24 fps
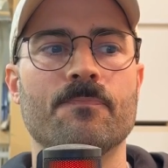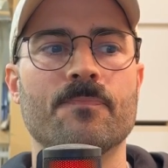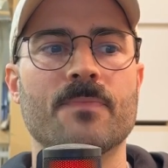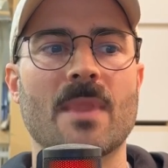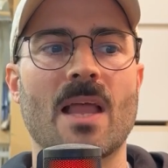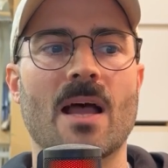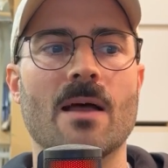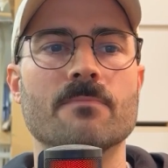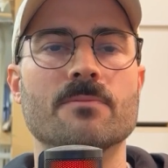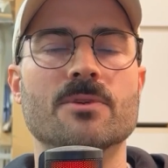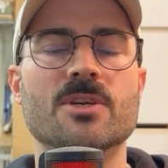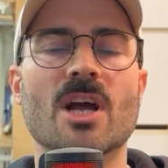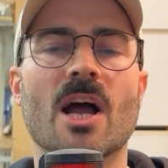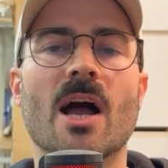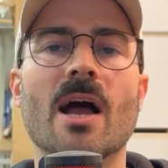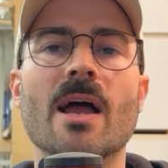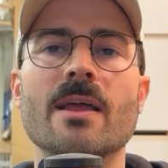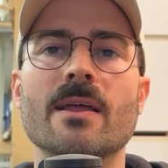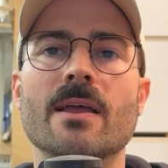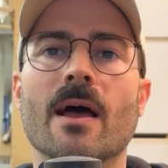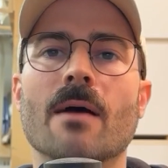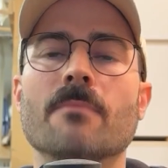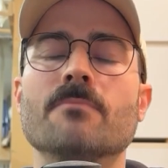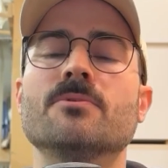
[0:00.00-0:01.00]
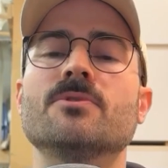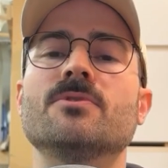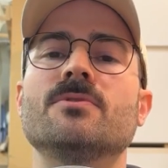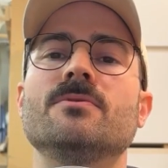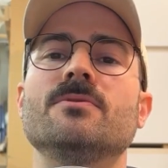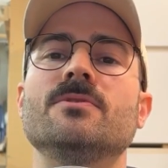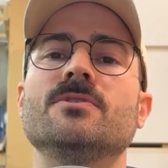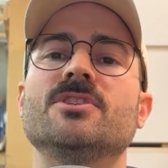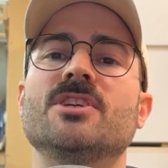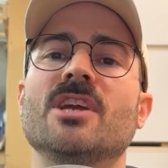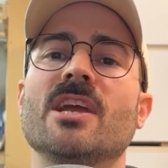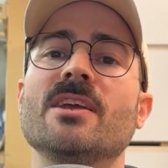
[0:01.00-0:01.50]
I'm
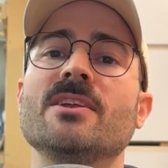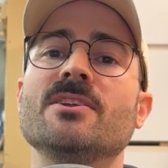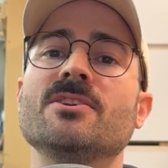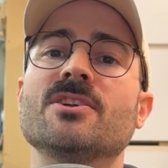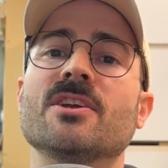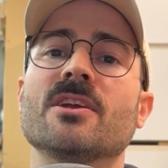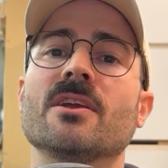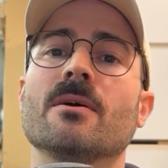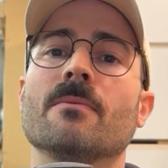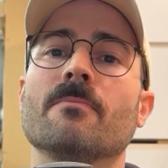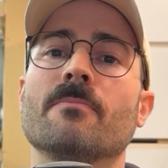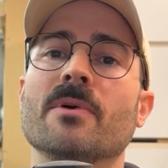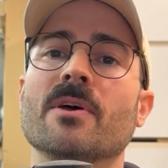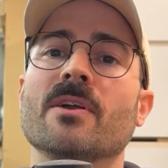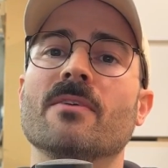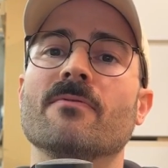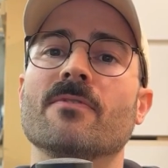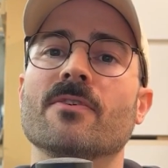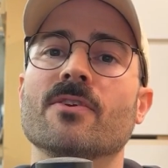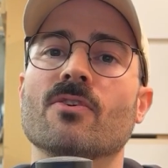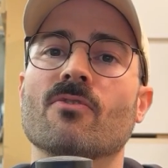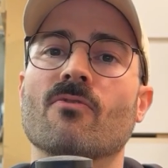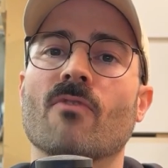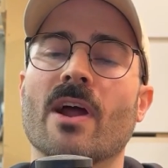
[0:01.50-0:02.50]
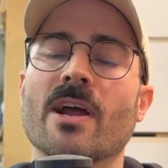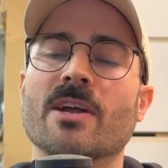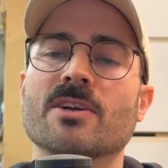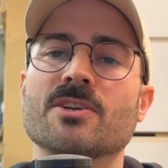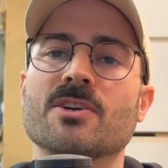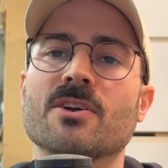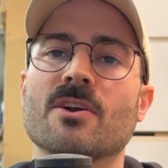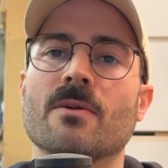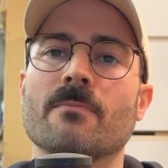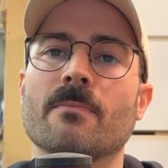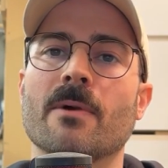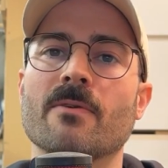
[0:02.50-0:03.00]
changing a bit of the
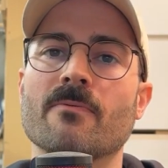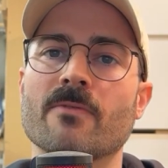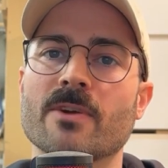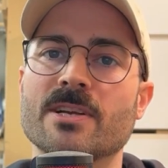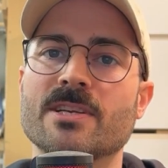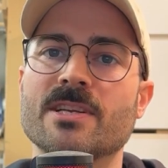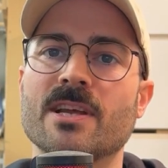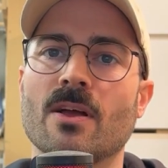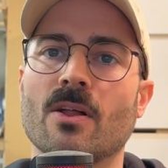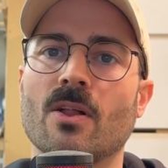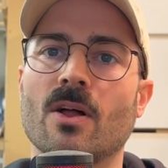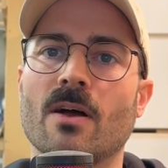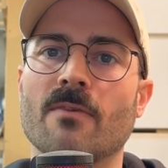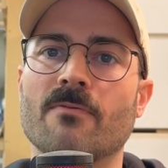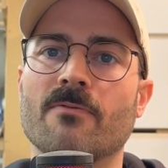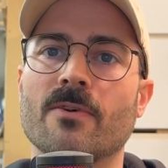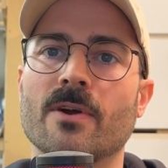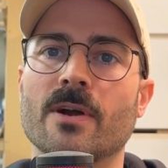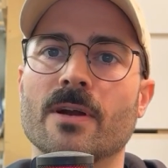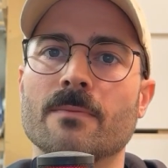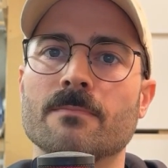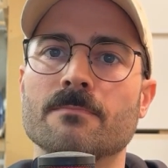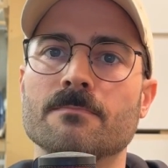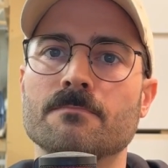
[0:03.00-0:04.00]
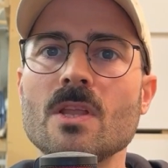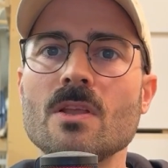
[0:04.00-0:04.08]
direction on my retail offering.